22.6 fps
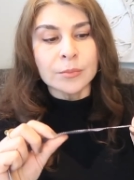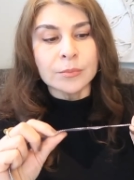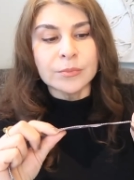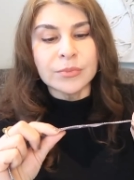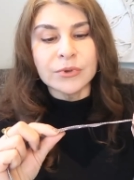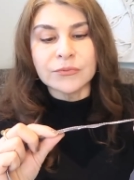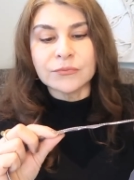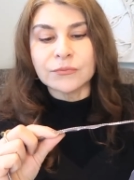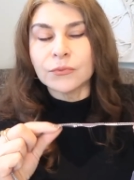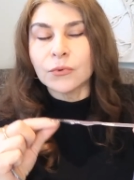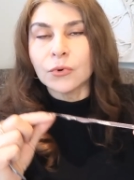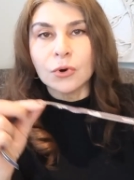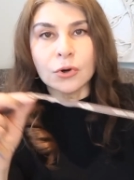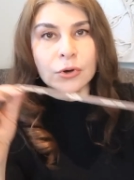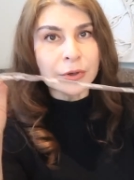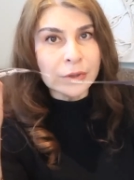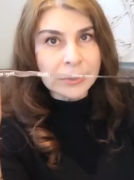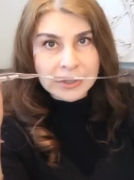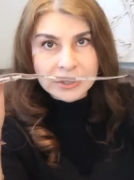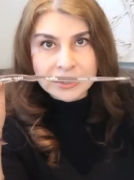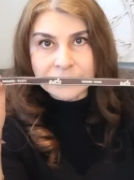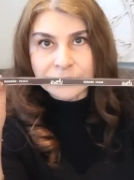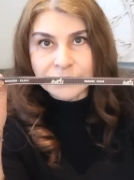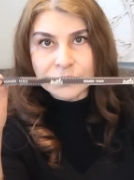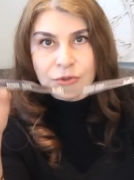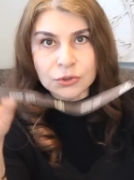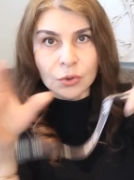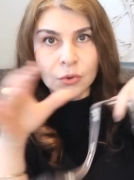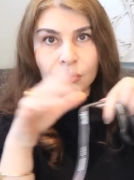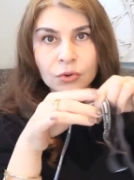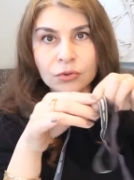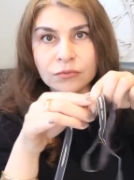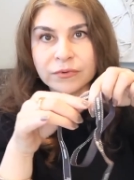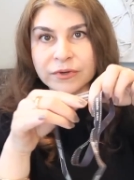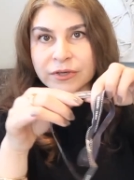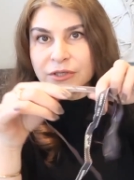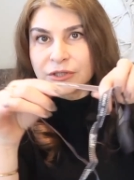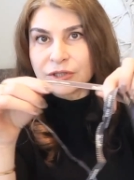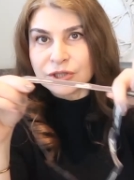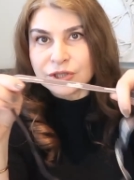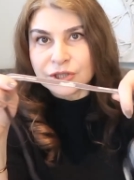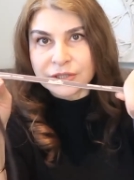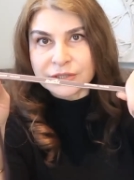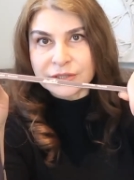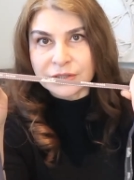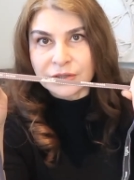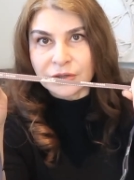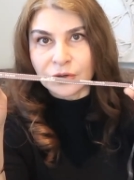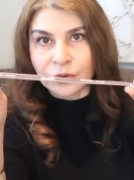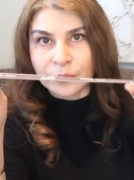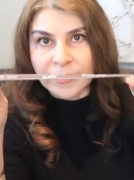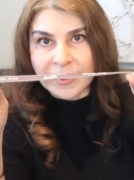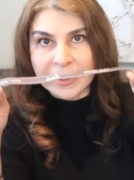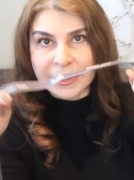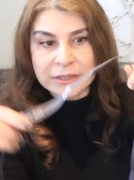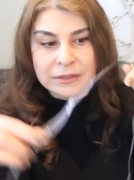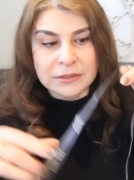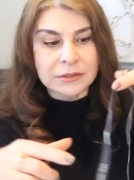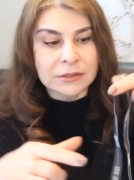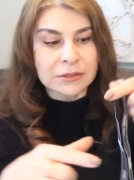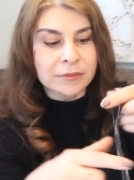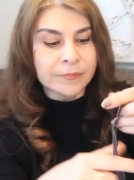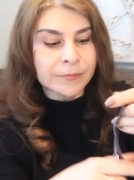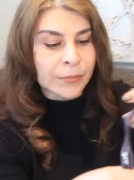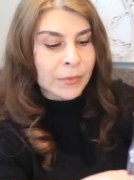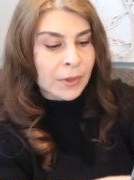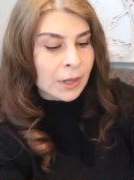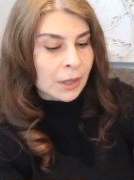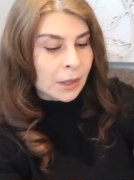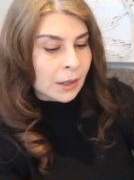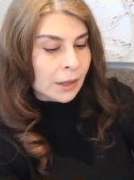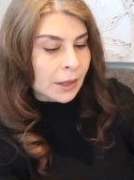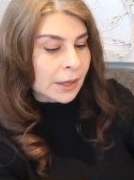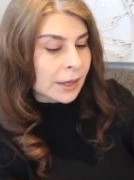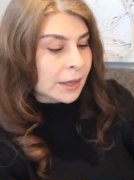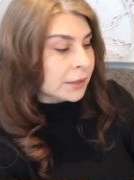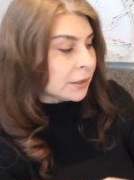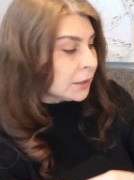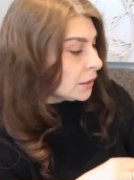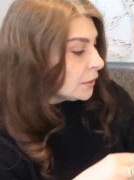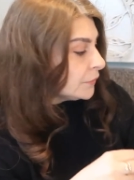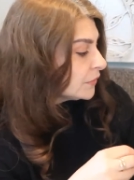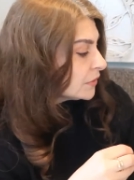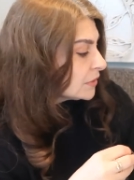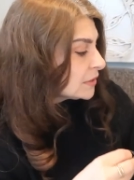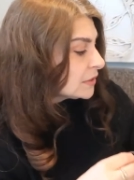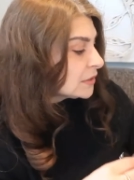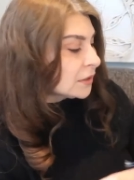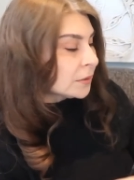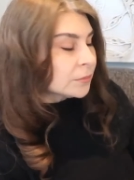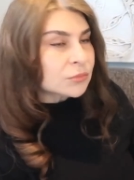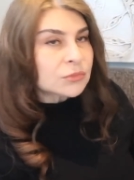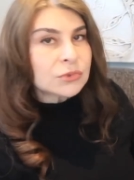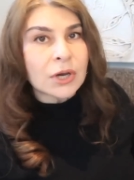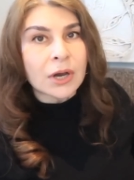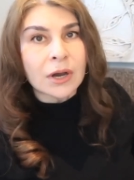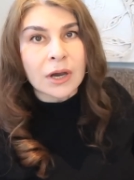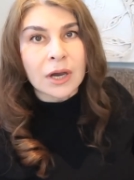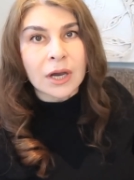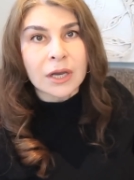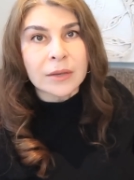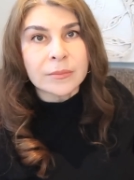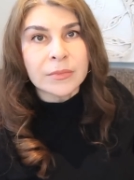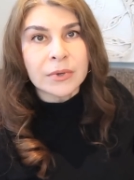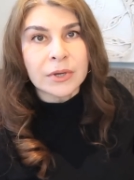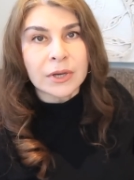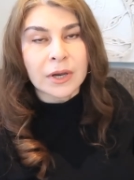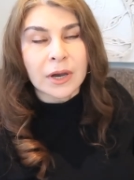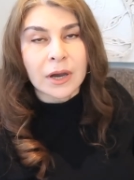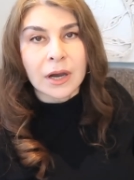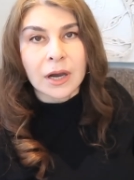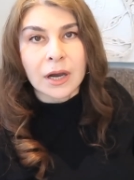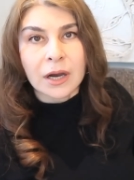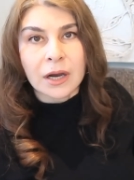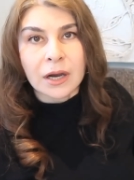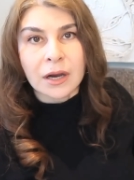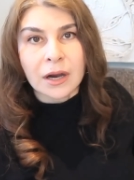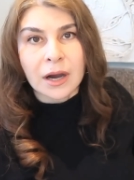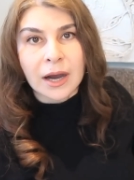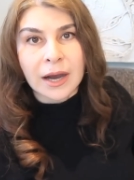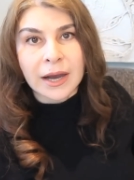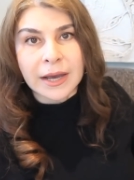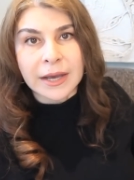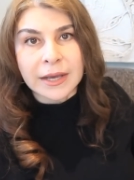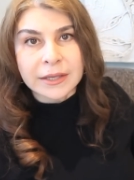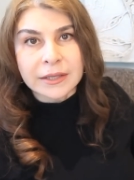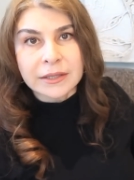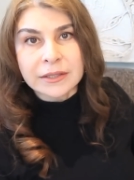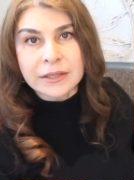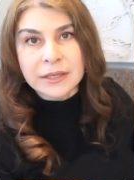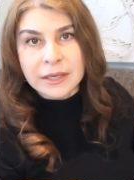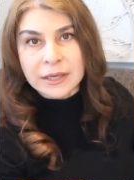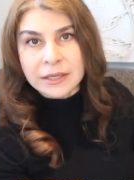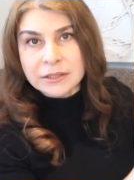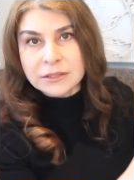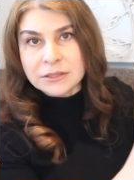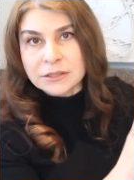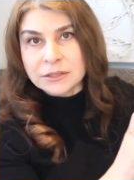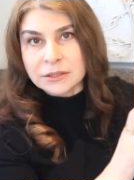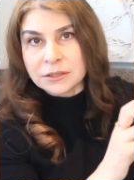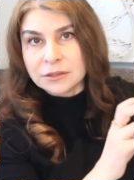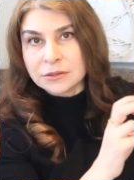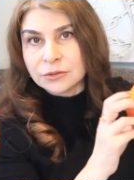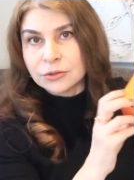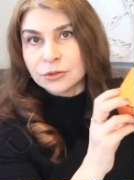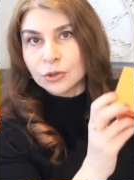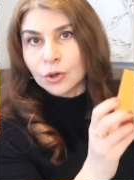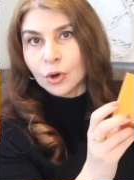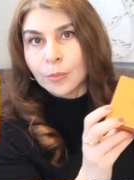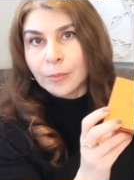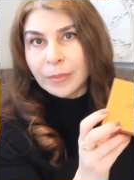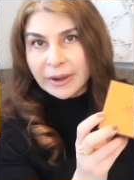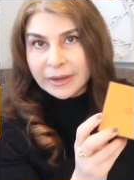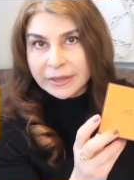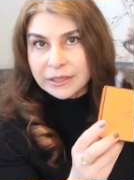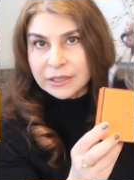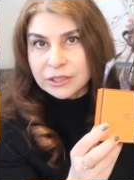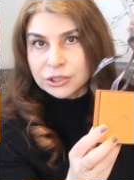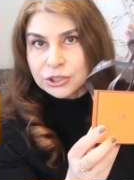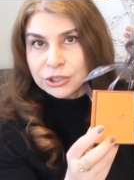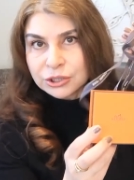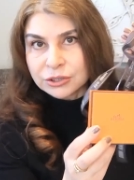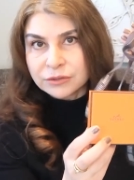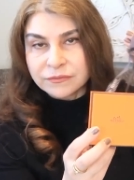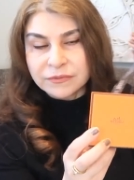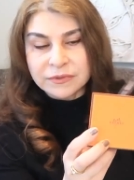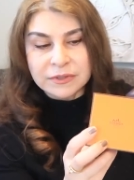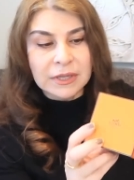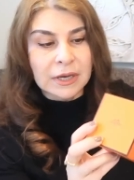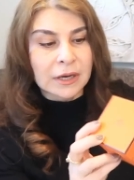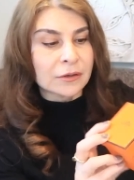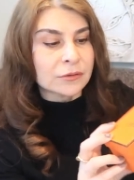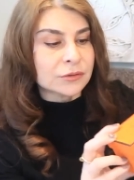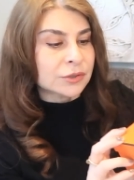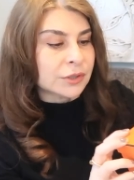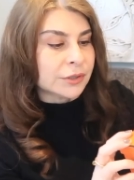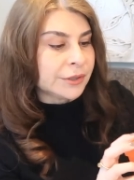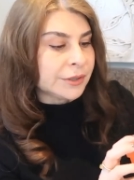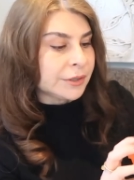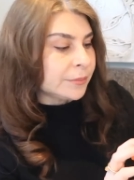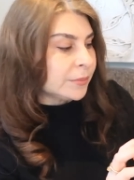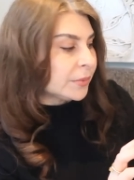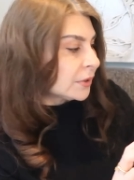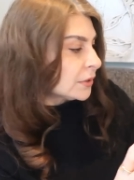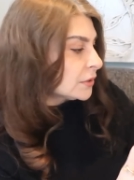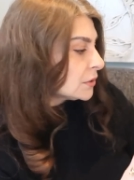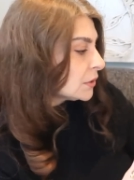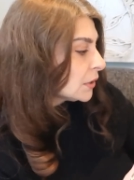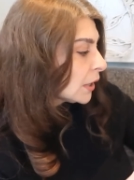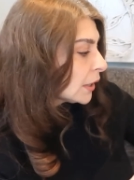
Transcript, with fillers: Before, it was always just Hermes, and even sometime I get, you know, packaging without ribbons.